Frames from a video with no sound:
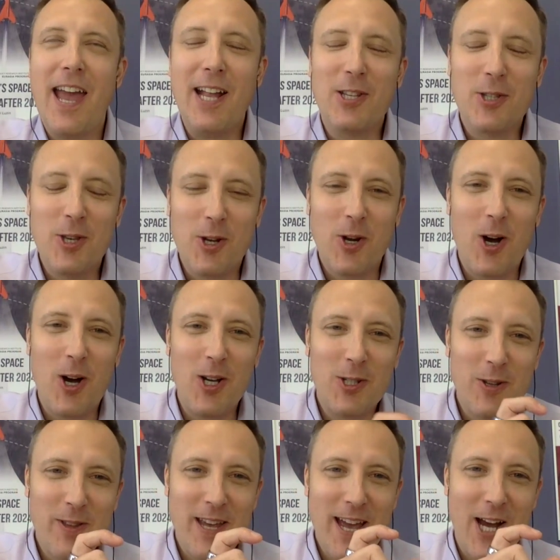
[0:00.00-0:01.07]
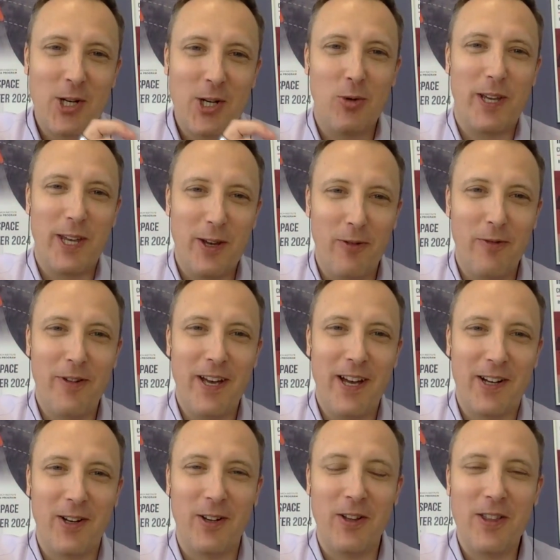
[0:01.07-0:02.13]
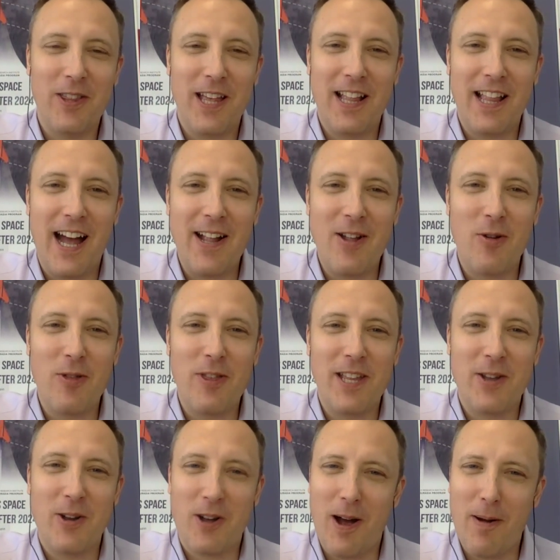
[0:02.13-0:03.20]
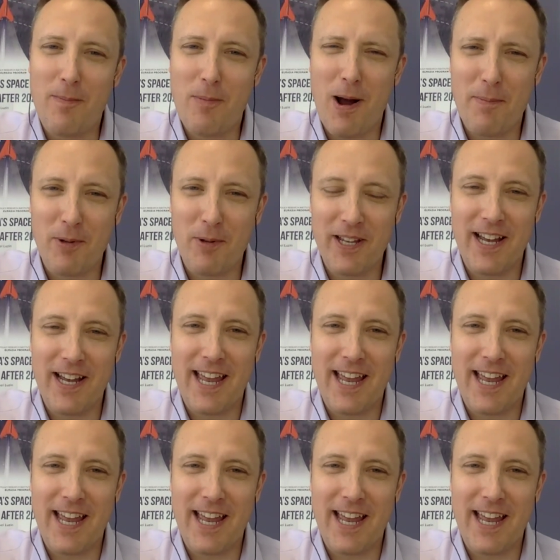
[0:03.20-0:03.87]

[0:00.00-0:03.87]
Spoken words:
It's the cost of the actual kill vehicle that I don't think they're properly